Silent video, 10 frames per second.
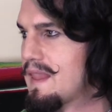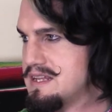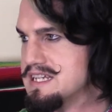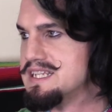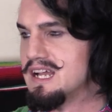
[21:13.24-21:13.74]

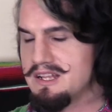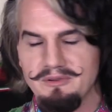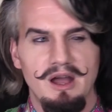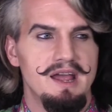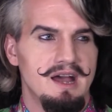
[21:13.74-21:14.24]
That's exactly
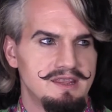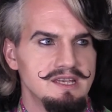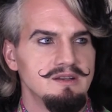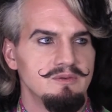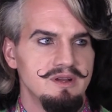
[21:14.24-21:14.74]
right. I
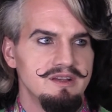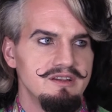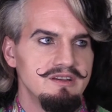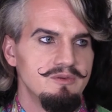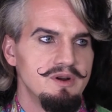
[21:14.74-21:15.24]
think
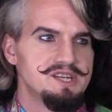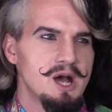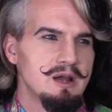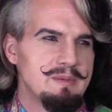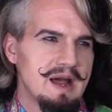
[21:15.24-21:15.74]
we
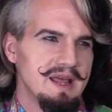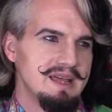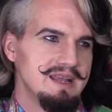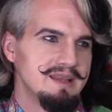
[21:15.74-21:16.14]
talk about it,